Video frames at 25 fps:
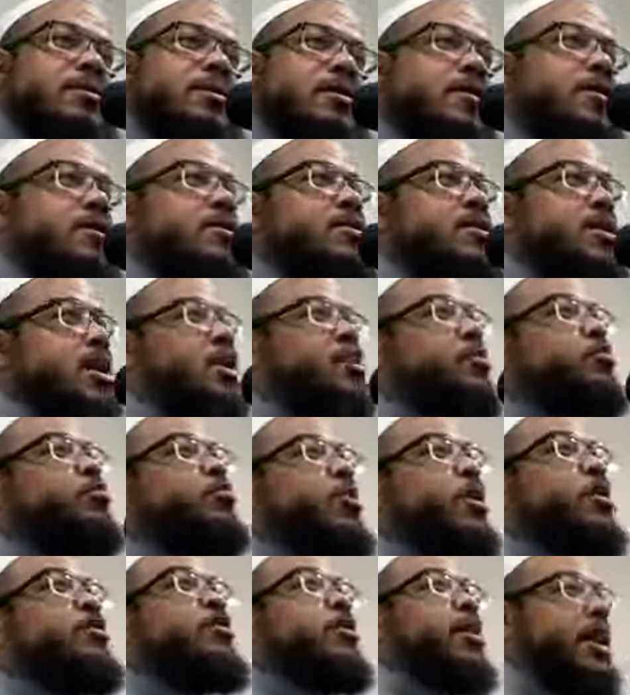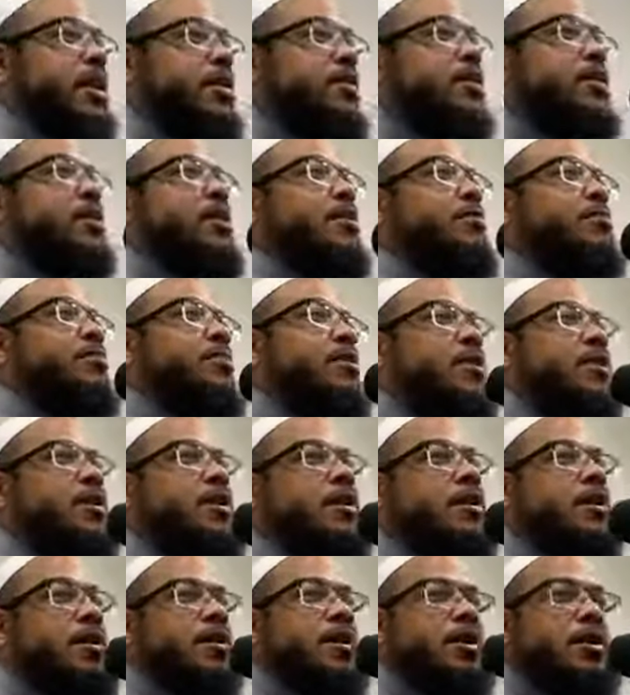And then Zayd's brother ended up
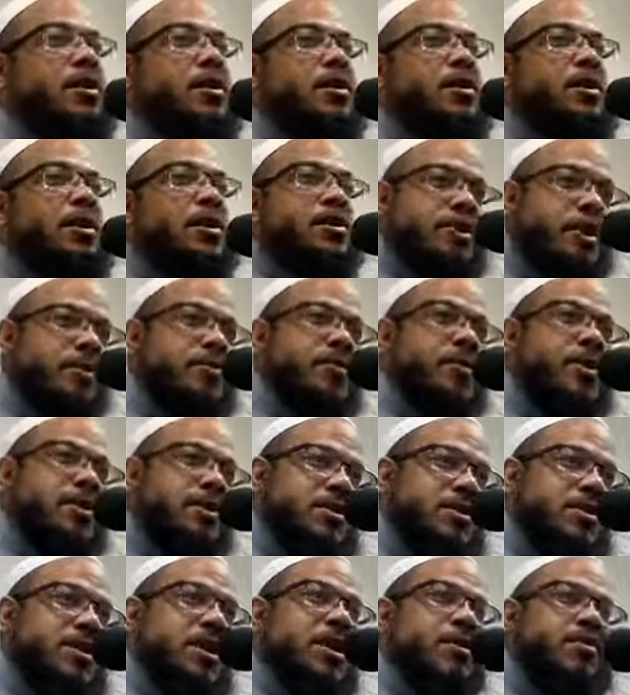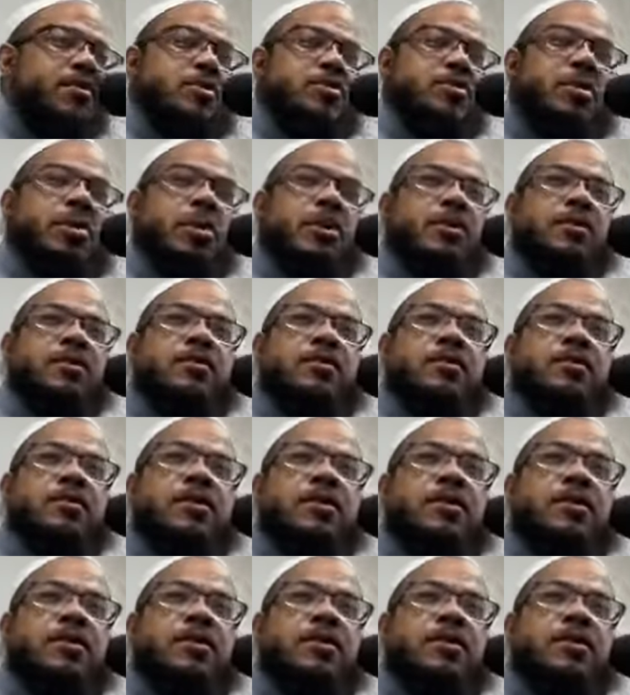uh, accepting Islam as well.